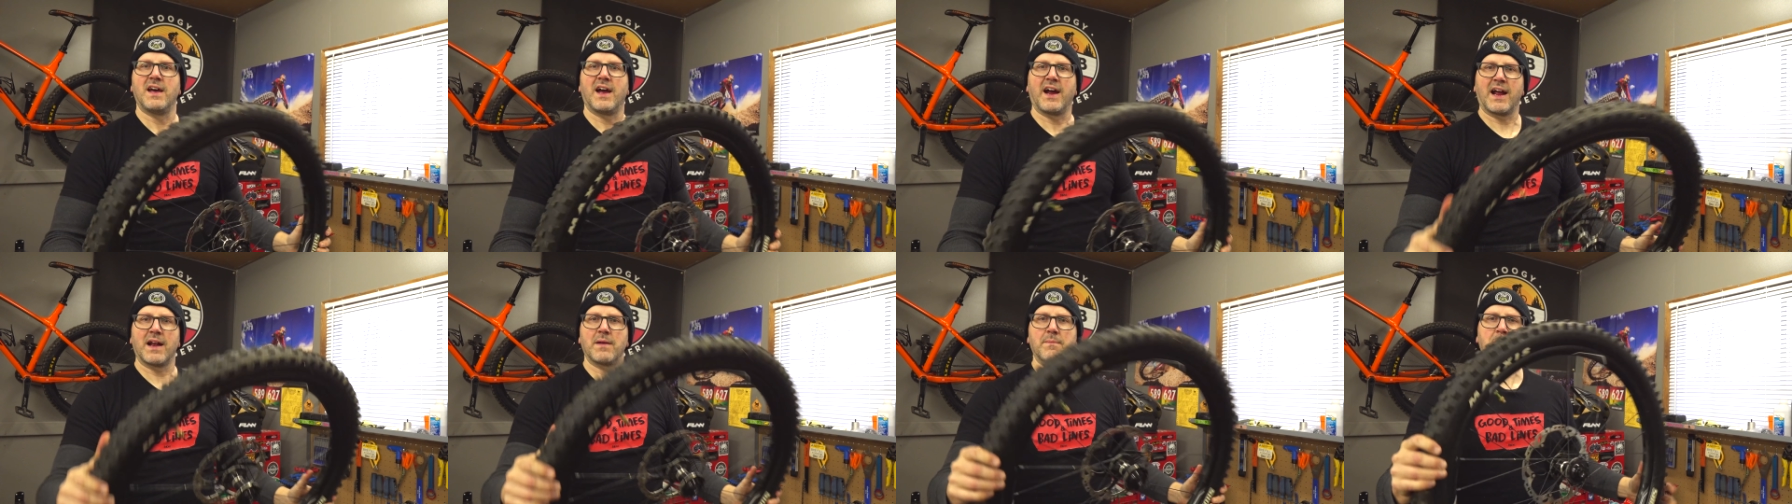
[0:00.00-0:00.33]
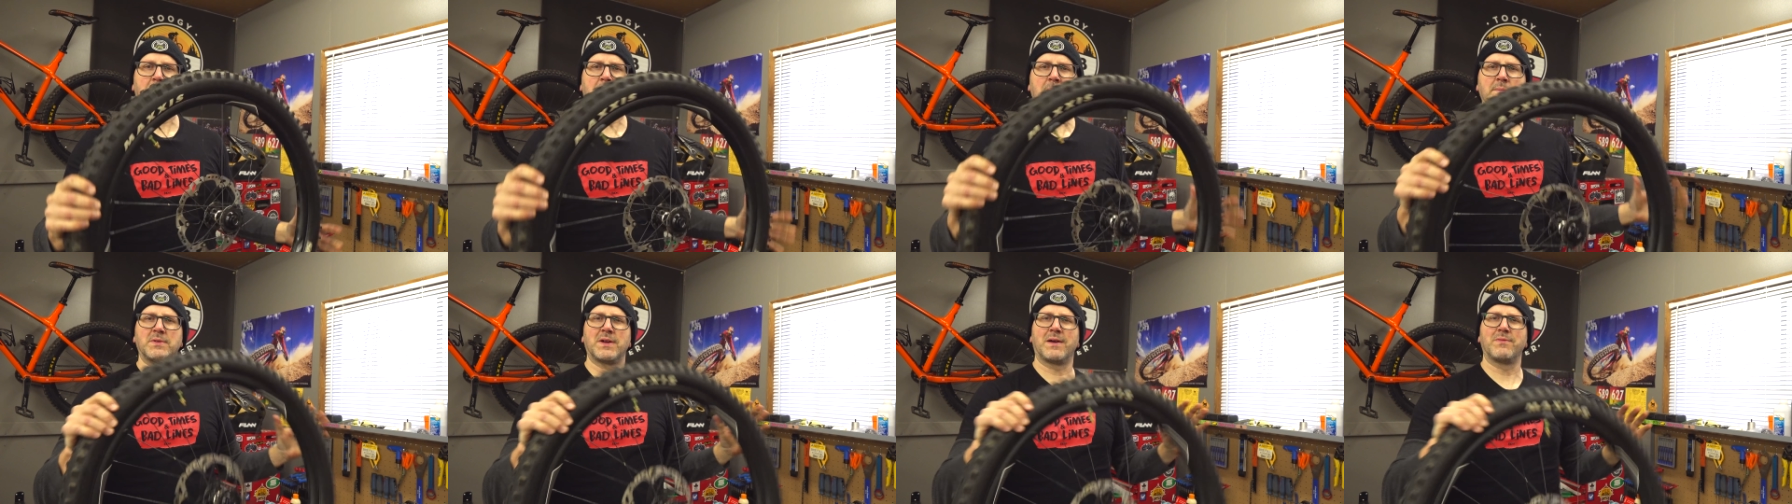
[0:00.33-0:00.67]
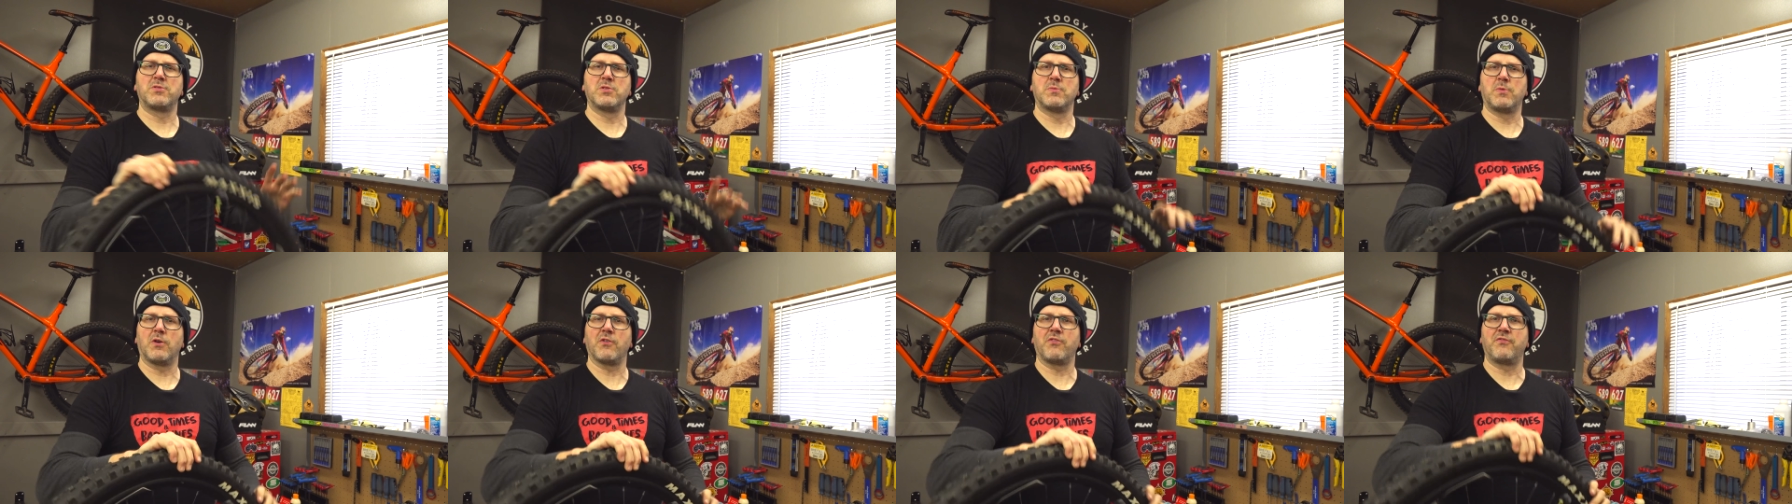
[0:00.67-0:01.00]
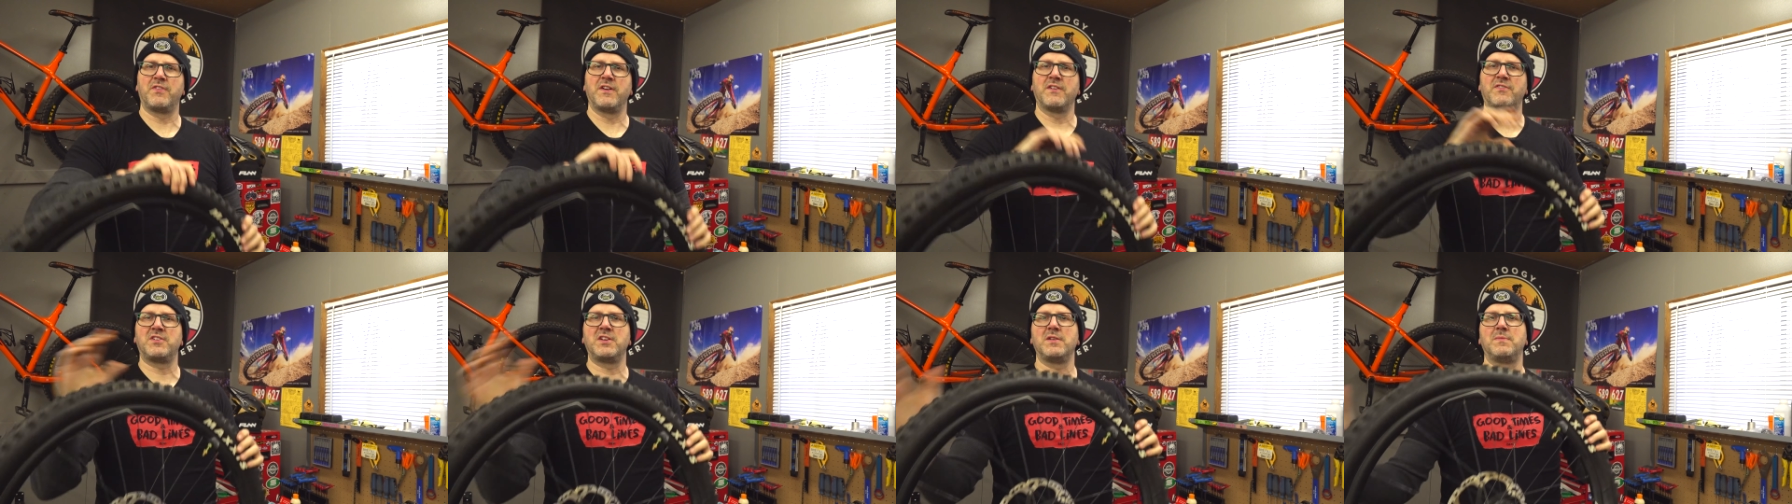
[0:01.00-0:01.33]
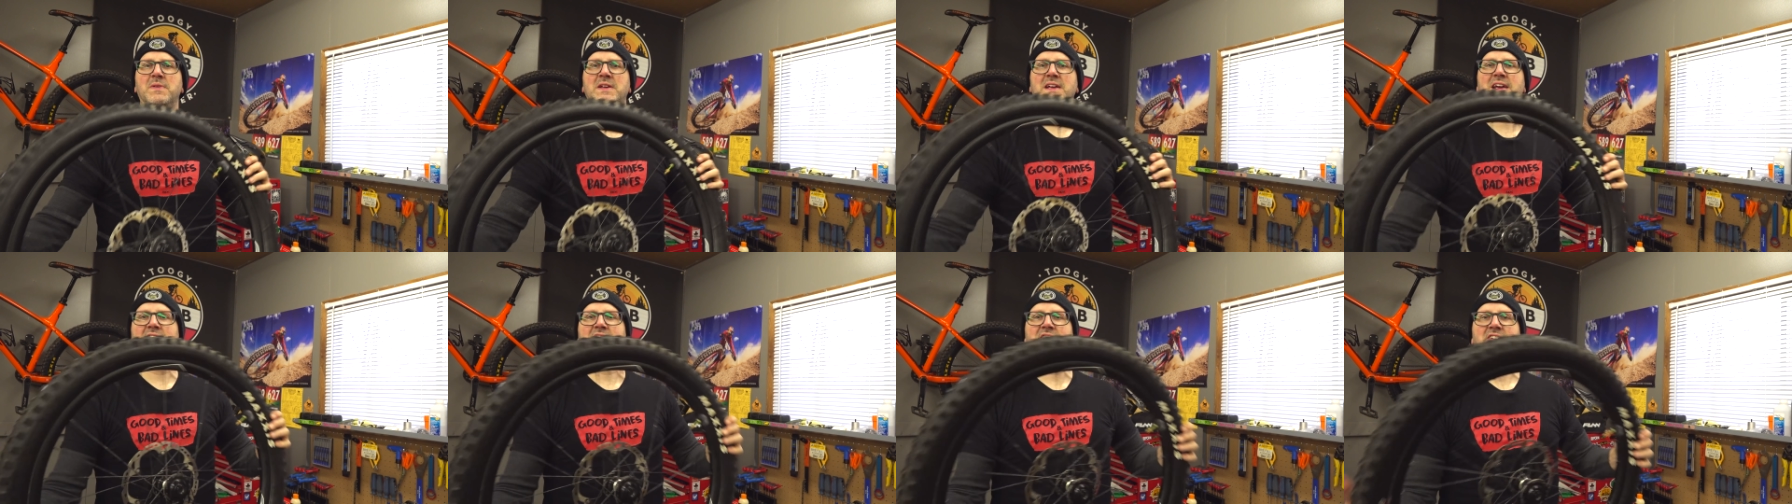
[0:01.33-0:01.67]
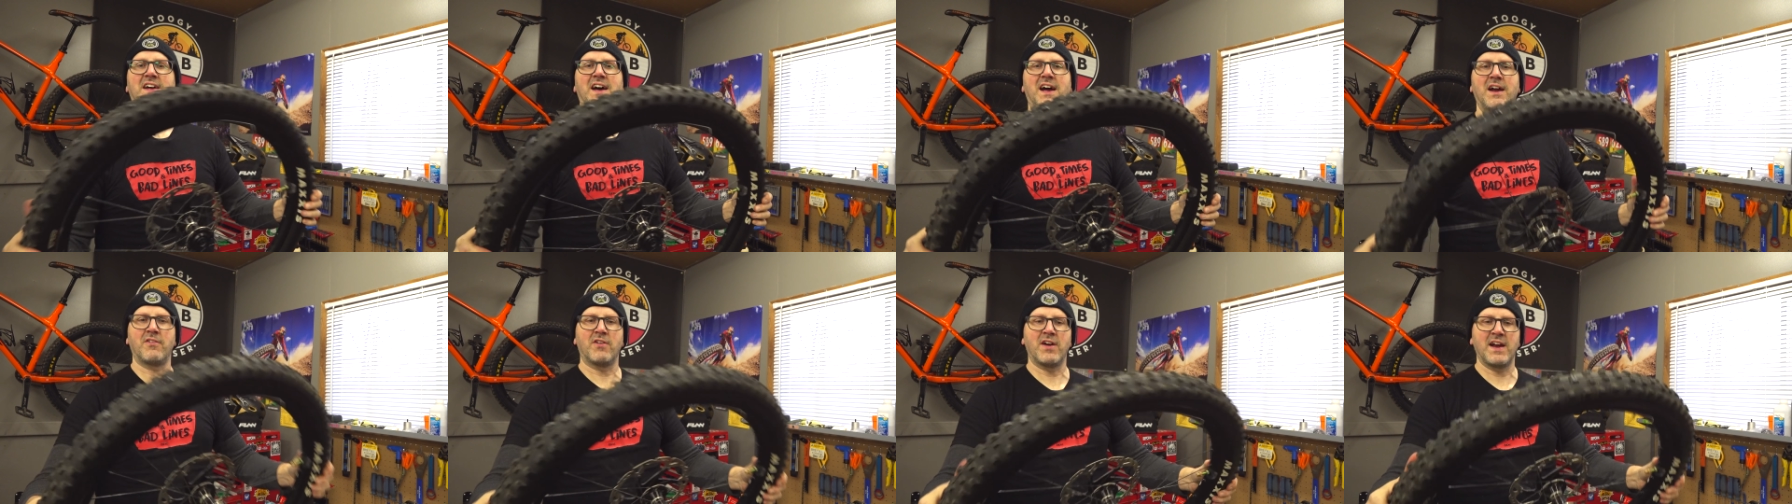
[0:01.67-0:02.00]
Got it pumped up to about 50
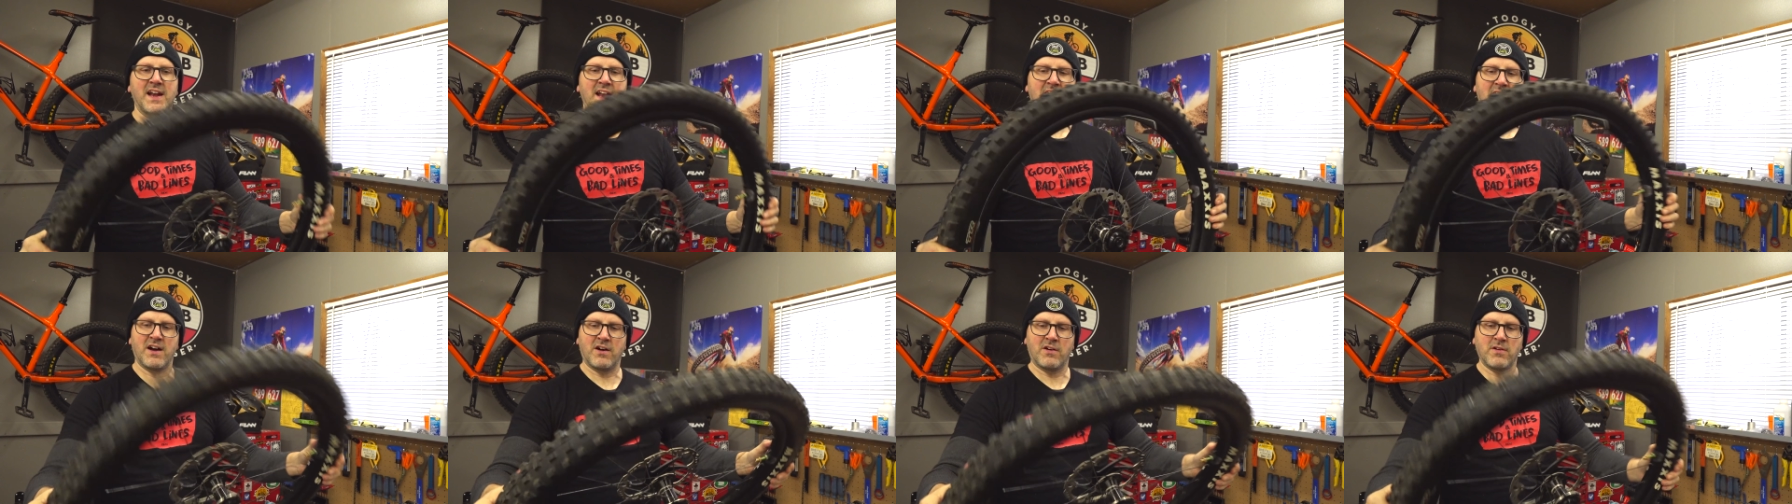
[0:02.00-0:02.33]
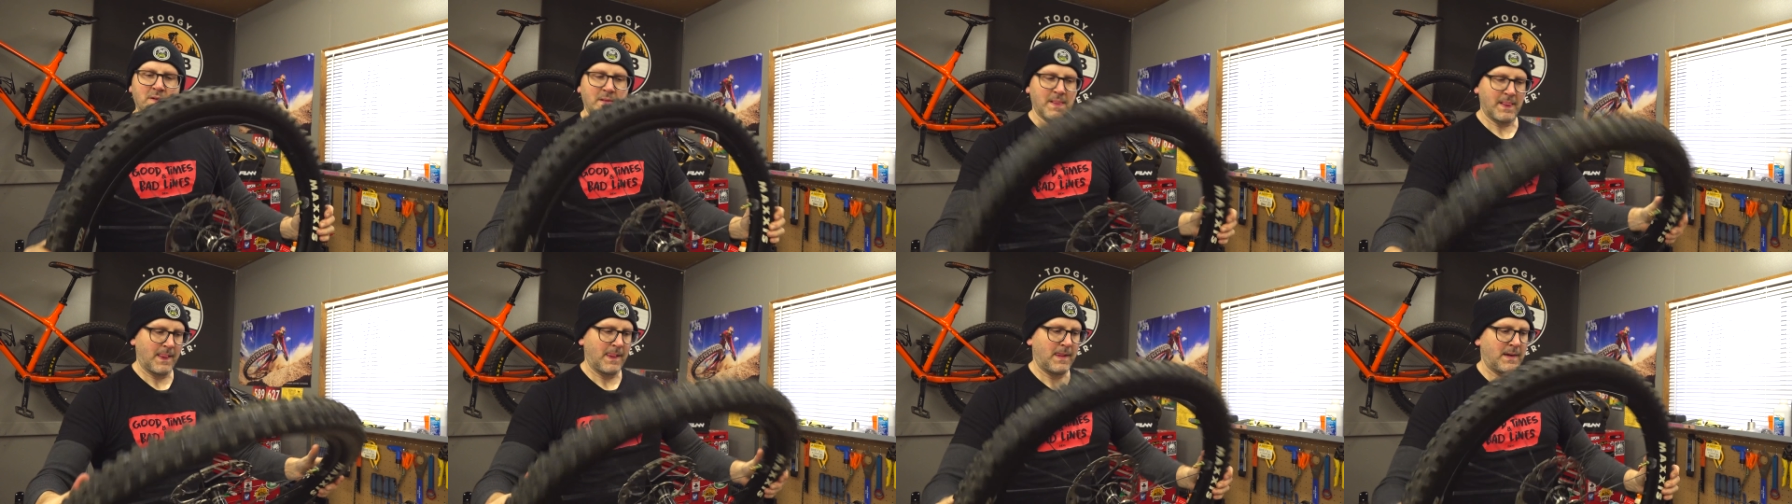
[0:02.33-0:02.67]
PSI right now.